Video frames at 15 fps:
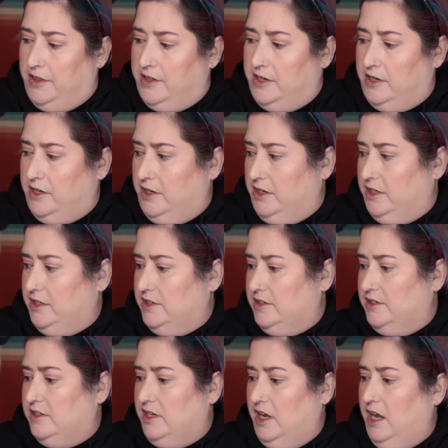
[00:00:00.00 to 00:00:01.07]
There
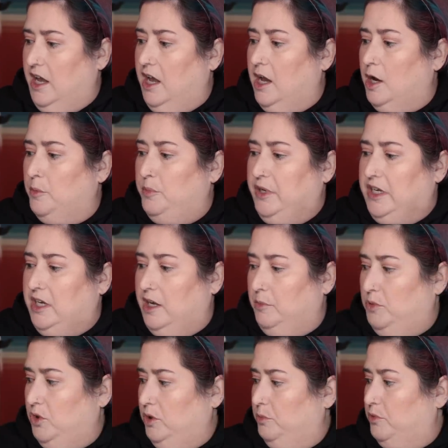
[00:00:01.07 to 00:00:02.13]
is a BK
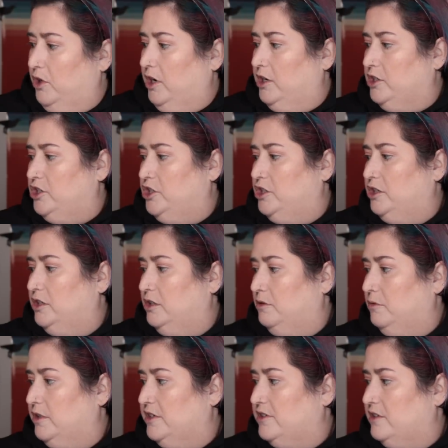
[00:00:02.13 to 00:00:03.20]
Beauty brush.
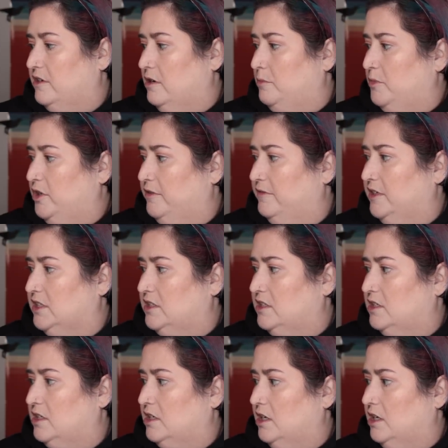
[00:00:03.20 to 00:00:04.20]
What is the number of it?